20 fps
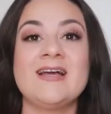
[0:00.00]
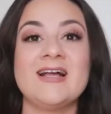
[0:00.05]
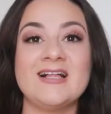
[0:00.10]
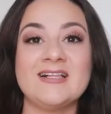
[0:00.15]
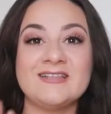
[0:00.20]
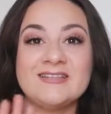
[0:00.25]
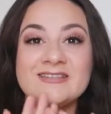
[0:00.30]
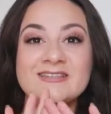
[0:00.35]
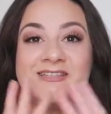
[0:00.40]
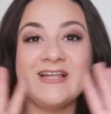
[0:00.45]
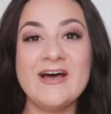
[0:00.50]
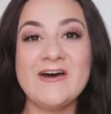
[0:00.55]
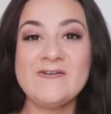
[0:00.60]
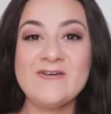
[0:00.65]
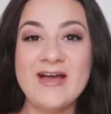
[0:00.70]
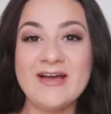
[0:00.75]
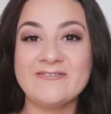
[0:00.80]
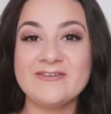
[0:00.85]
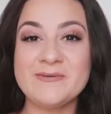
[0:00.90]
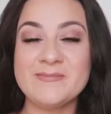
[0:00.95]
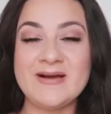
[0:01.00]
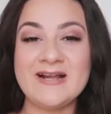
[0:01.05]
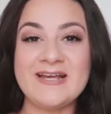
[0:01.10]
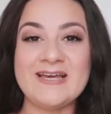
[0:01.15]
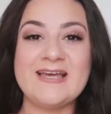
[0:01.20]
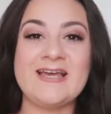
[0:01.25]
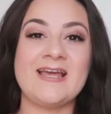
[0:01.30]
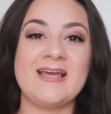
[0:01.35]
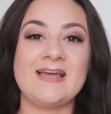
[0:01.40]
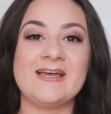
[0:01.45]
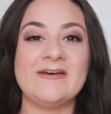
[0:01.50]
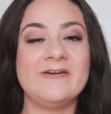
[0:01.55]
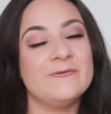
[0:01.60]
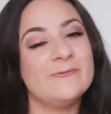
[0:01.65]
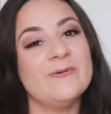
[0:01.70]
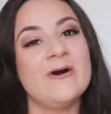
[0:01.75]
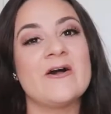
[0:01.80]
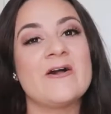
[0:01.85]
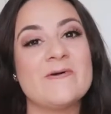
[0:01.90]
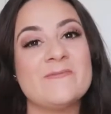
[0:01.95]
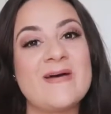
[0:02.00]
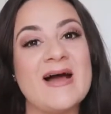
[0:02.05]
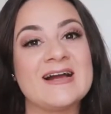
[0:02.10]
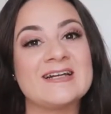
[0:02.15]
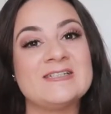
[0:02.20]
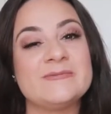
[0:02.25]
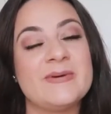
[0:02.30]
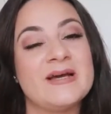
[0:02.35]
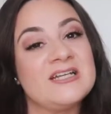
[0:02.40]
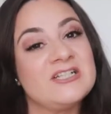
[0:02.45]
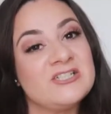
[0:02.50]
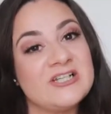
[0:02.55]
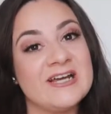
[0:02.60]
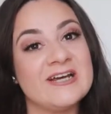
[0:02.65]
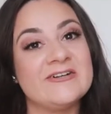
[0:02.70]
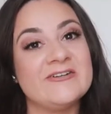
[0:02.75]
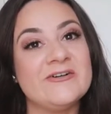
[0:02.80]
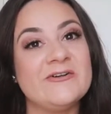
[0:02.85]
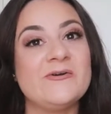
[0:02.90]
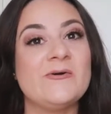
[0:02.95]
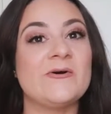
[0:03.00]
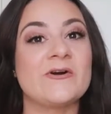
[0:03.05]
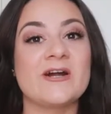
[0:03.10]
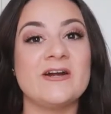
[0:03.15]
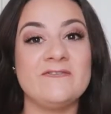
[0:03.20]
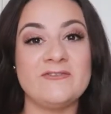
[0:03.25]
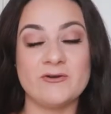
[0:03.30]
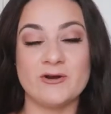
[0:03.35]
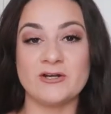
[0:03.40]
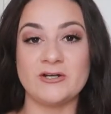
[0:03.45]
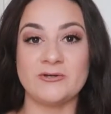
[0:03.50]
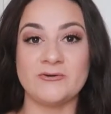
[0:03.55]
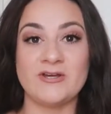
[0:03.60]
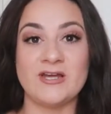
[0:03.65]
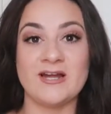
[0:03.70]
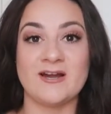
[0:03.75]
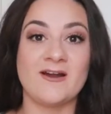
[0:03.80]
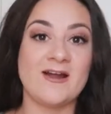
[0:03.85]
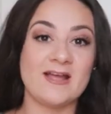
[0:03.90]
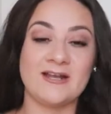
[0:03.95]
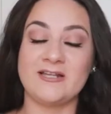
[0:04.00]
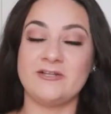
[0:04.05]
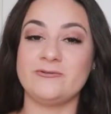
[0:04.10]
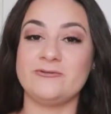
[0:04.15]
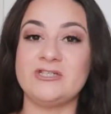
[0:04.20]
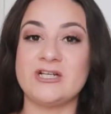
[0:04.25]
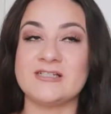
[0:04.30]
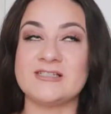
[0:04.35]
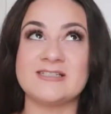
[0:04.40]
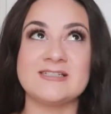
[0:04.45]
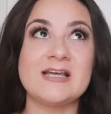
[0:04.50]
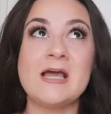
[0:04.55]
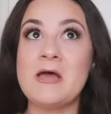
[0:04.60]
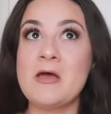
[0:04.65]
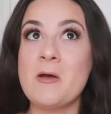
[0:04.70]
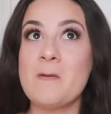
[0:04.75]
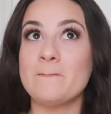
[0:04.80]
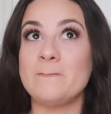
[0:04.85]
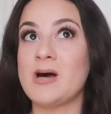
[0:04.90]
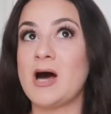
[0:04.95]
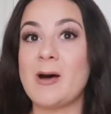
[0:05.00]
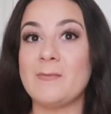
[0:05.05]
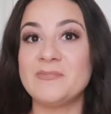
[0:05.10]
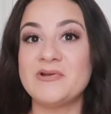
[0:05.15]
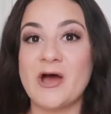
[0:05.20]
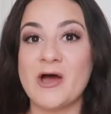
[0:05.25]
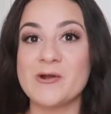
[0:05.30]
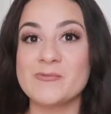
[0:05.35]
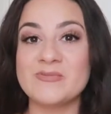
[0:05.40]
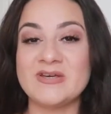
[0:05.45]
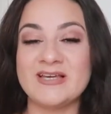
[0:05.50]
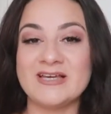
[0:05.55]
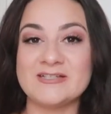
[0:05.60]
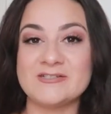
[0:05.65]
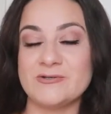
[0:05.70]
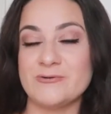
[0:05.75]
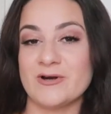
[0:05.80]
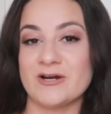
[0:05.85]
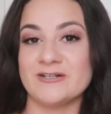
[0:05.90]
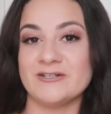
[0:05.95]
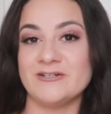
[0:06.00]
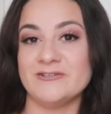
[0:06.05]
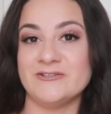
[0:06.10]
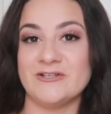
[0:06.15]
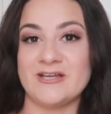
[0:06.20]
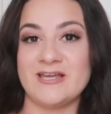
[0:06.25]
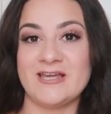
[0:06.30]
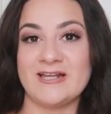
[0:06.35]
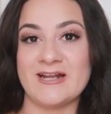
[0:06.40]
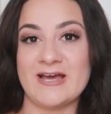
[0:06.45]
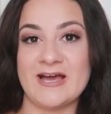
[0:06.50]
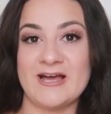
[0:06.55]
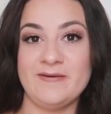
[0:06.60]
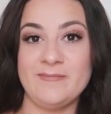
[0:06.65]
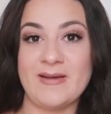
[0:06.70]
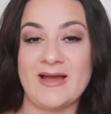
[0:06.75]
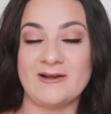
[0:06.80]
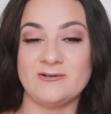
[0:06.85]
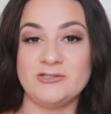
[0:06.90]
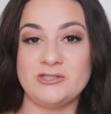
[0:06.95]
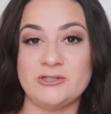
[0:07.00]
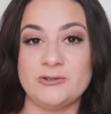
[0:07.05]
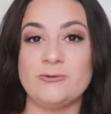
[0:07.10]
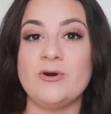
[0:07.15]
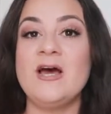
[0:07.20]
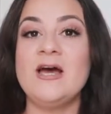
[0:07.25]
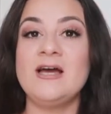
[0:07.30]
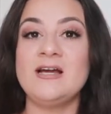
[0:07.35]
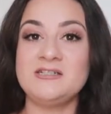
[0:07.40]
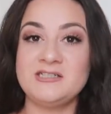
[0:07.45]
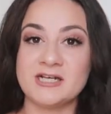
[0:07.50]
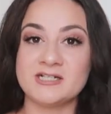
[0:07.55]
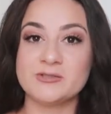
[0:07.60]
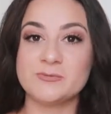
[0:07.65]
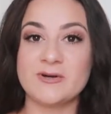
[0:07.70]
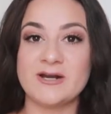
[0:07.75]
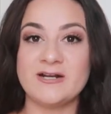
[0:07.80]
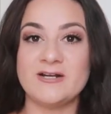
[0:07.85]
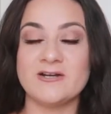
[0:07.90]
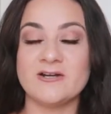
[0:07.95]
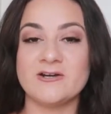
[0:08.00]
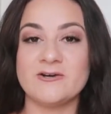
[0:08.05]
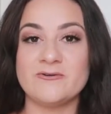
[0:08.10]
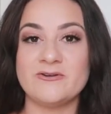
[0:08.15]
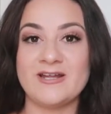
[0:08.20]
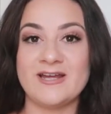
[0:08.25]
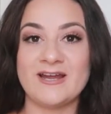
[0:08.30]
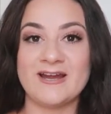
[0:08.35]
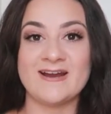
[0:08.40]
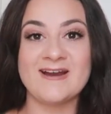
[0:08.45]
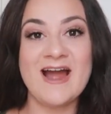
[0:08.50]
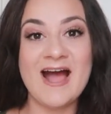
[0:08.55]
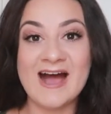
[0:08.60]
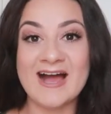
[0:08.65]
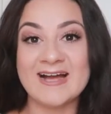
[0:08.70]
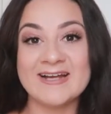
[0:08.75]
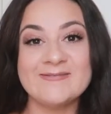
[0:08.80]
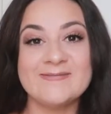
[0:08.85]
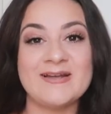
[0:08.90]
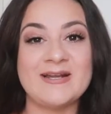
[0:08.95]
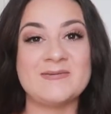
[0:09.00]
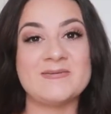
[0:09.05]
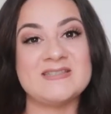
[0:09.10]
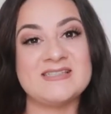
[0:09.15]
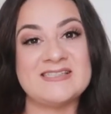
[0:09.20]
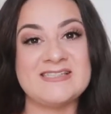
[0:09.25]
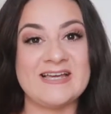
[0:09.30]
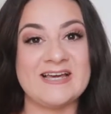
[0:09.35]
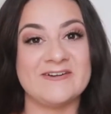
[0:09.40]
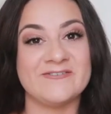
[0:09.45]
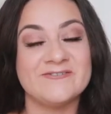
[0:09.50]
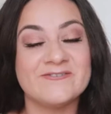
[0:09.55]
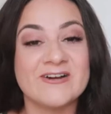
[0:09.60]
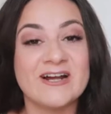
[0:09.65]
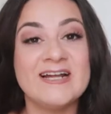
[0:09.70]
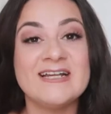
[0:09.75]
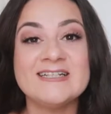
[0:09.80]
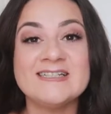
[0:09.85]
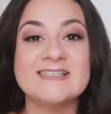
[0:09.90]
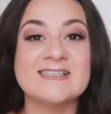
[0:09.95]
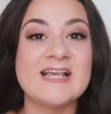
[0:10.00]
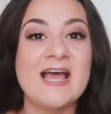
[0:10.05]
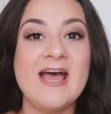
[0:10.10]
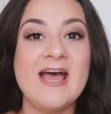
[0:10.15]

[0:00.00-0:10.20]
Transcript: Hello everybody and welcome back to my channel, or if you are new here and you just popped on because you are looking up how to Dutch braid your own hair. Hi, my name is Sienna Franks.